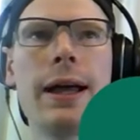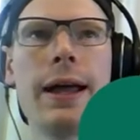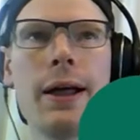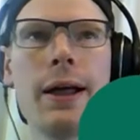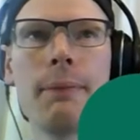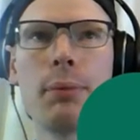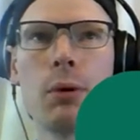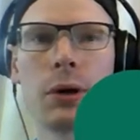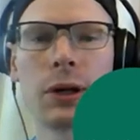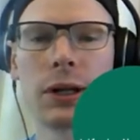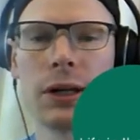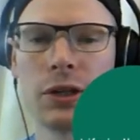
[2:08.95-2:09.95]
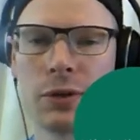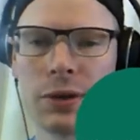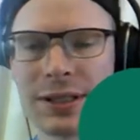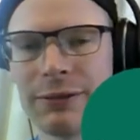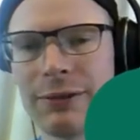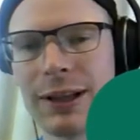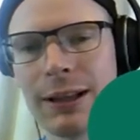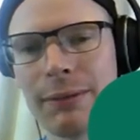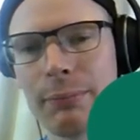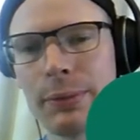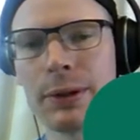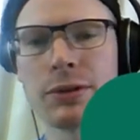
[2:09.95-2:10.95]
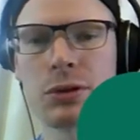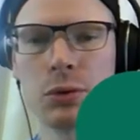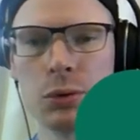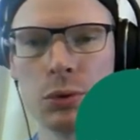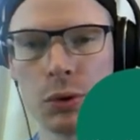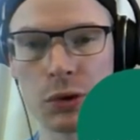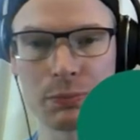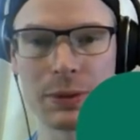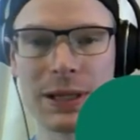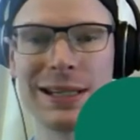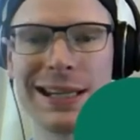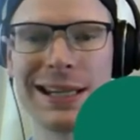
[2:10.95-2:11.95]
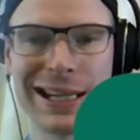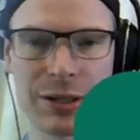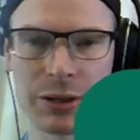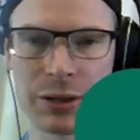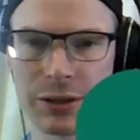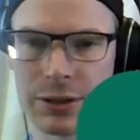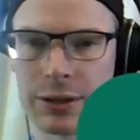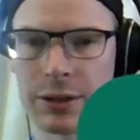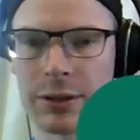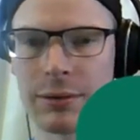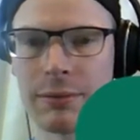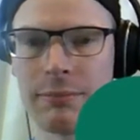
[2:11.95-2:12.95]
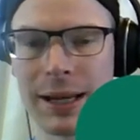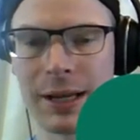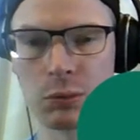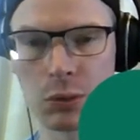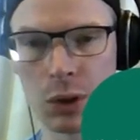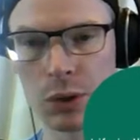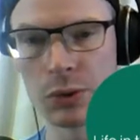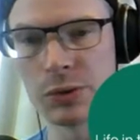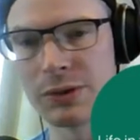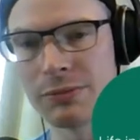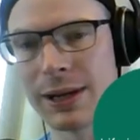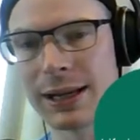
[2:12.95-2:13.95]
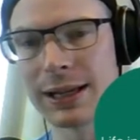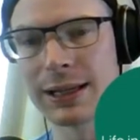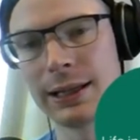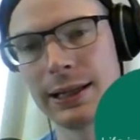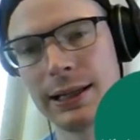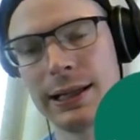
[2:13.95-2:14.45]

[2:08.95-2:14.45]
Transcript: help poor countries develop, build schools, be teachers, make roads, make